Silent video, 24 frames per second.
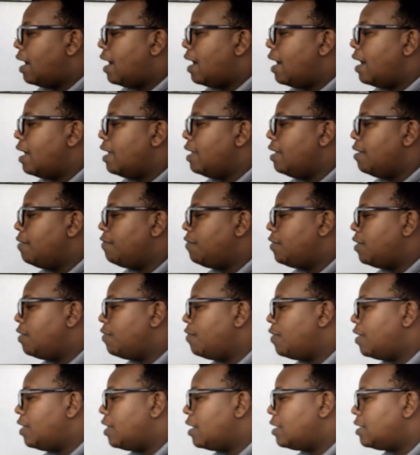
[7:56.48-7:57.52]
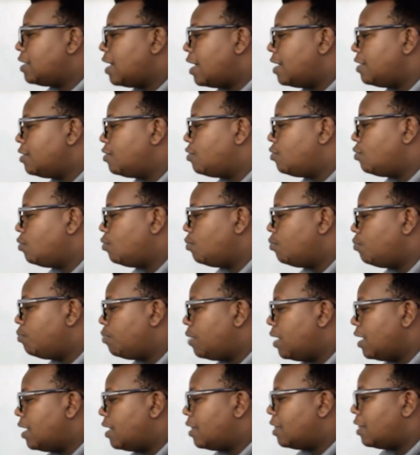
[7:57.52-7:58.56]
if given the chance to
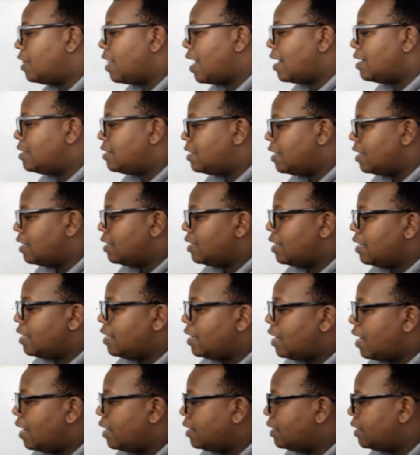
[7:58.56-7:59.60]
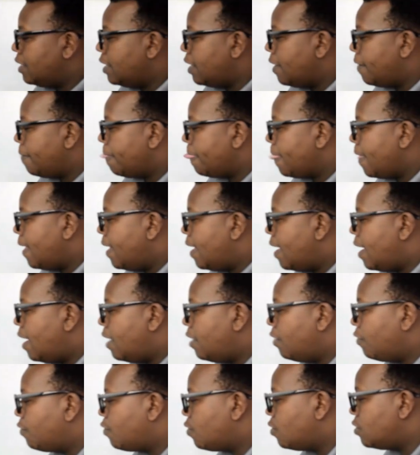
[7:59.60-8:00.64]
break that trend line right here,
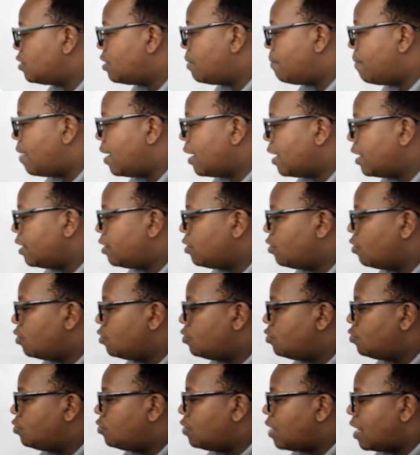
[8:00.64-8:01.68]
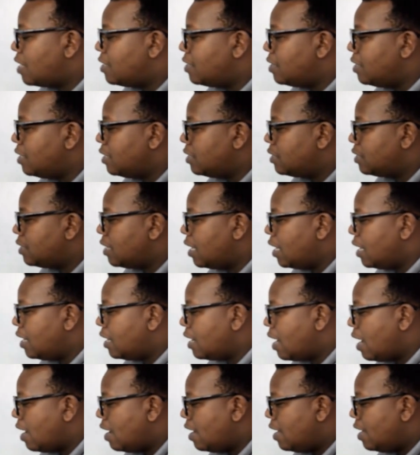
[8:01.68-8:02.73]
and of course the market got to touch this
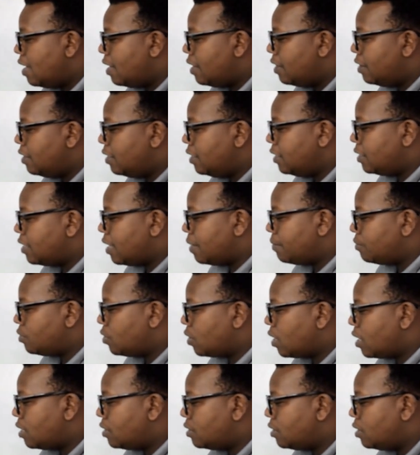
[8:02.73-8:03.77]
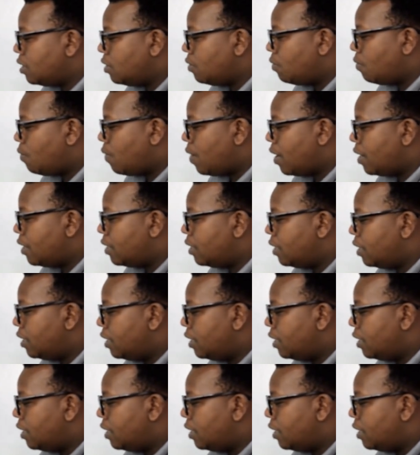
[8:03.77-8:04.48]
area 3 times. You can see 1